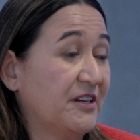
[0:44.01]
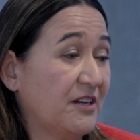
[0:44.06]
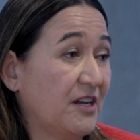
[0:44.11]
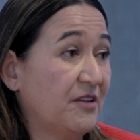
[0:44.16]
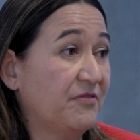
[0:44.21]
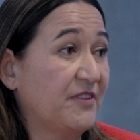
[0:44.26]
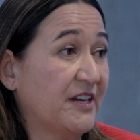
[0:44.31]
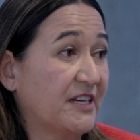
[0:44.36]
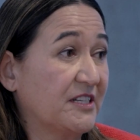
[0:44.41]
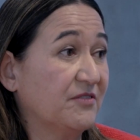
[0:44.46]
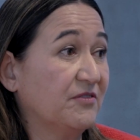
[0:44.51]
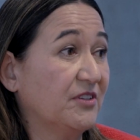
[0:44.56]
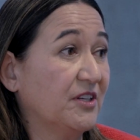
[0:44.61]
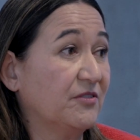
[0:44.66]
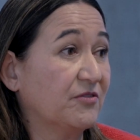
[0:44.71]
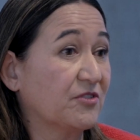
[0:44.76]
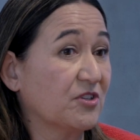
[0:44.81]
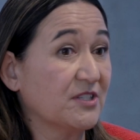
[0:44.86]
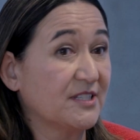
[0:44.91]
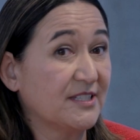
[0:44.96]
Effectively,
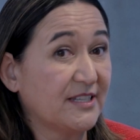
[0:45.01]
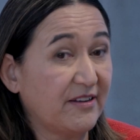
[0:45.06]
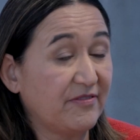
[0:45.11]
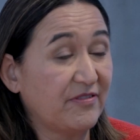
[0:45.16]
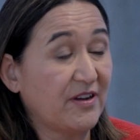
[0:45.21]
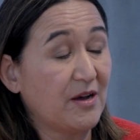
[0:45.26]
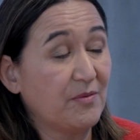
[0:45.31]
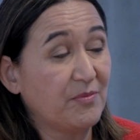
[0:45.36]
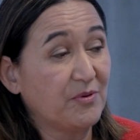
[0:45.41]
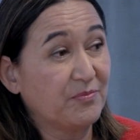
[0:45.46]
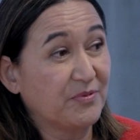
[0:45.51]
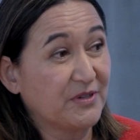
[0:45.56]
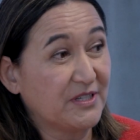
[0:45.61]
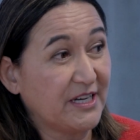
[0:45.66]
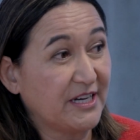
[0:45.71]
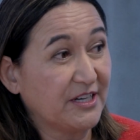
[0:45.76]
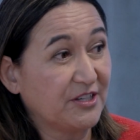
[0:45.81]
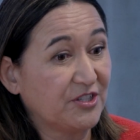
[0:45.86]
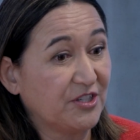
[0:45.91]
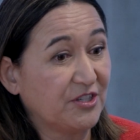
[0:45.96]
you've got safe harbour
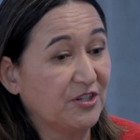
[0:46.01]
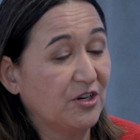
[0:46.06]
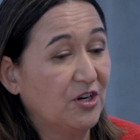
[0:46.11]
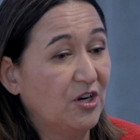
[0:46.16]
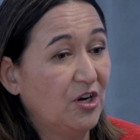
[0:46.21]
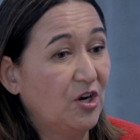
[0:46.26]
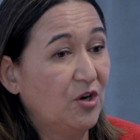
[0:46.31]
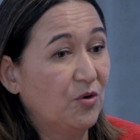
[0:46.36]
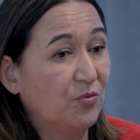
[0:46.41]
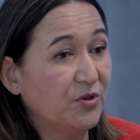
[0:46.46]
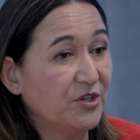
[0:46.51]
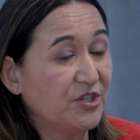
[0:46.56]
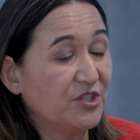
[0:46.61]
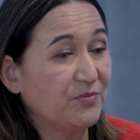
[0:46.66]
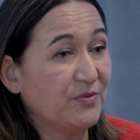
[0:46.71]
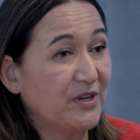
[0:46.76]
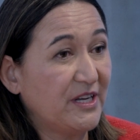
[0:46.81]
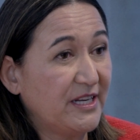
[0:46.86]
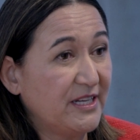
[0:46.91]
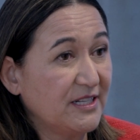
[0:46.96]
protection, which
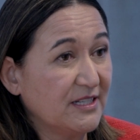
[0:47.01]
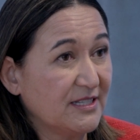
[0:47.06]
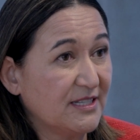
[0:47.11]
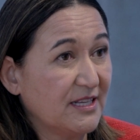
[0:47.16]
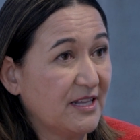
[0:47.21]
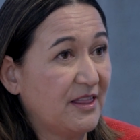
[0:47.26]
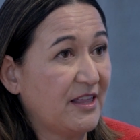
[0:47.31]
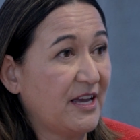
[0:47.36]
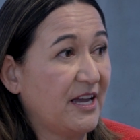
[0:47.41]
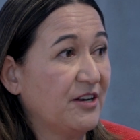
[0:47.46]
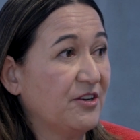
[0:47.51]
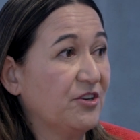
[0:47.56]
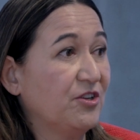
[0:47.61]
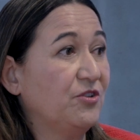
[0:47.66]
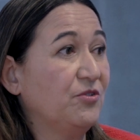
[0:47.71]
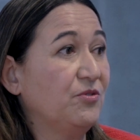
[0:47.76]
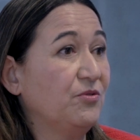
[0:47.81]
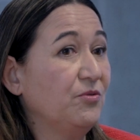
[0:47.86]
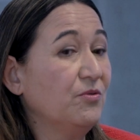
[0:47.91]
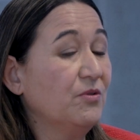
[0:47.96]
means that
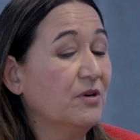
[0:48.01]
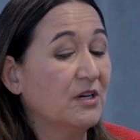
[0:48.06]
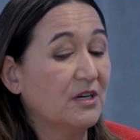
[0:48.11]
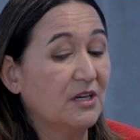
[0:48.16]
you